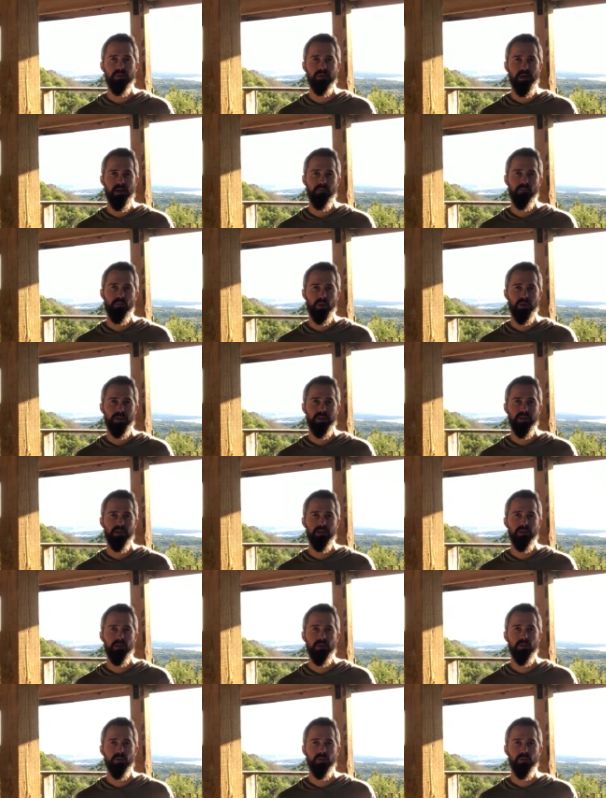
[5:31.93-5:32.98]
in that
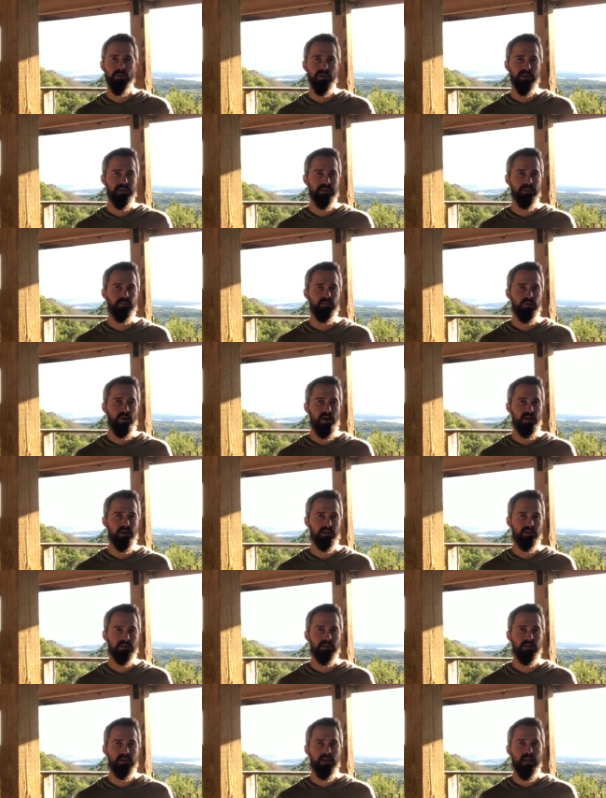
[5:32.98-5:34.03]
market who need the
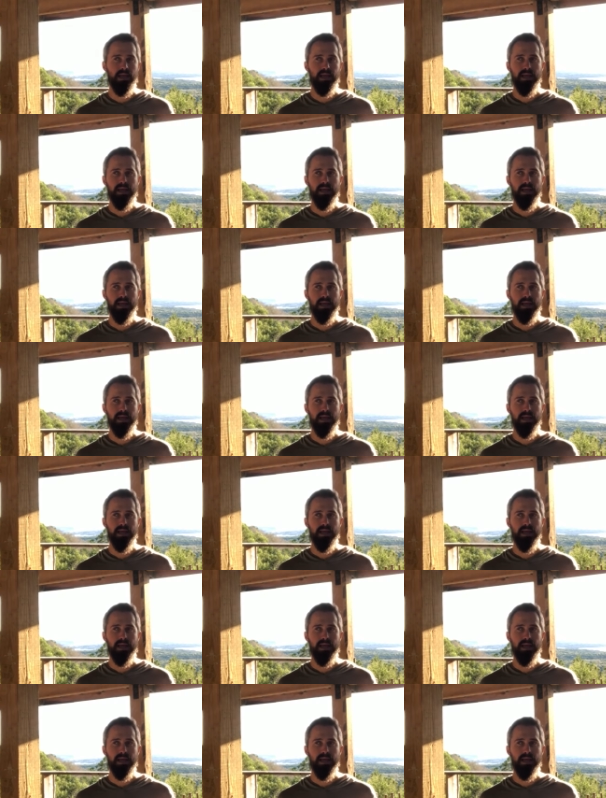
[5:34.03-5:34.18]
product,